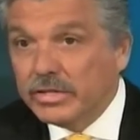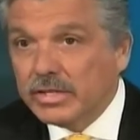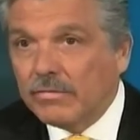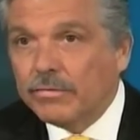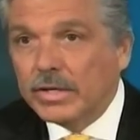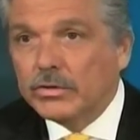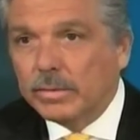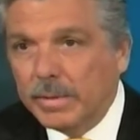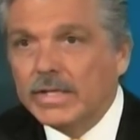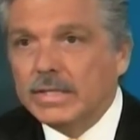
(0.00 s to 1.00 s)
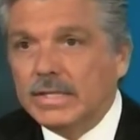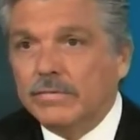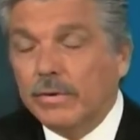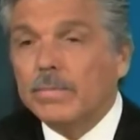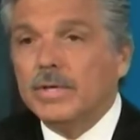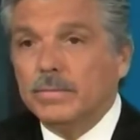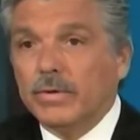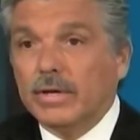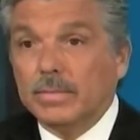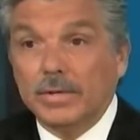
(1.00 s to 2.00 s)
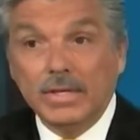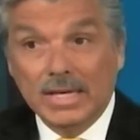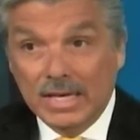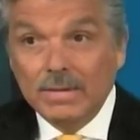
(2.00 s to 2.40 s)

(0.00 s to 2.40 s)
suffering tremendously from chemotherapy,